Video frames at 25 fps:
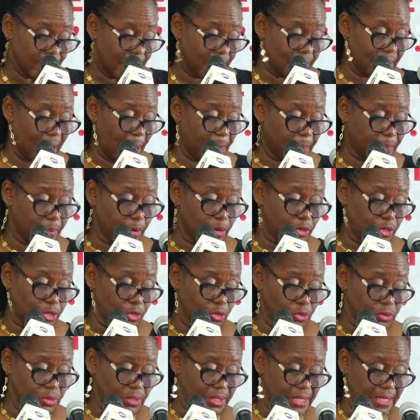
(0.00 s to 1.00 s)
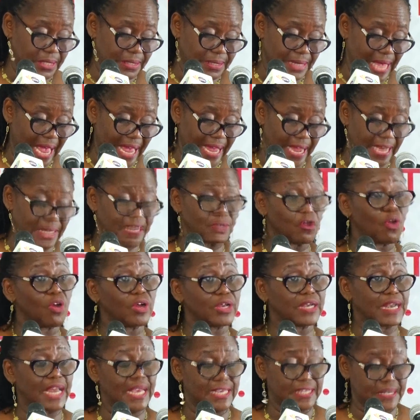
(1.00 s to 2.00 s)
that produce desired
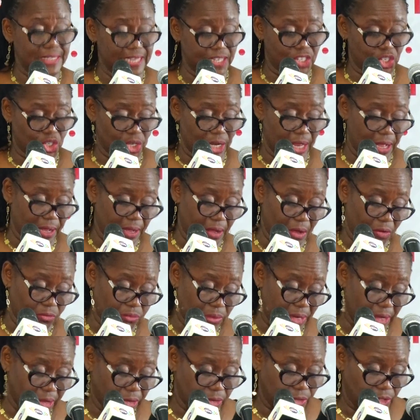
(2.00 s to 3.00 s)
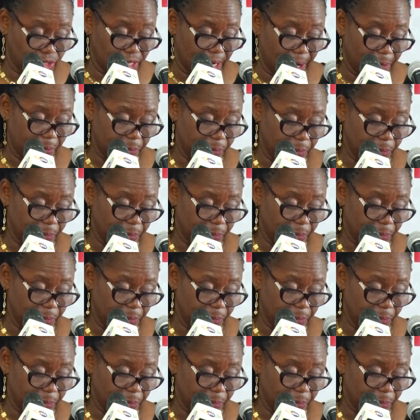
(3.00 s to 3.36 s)
organizational culture.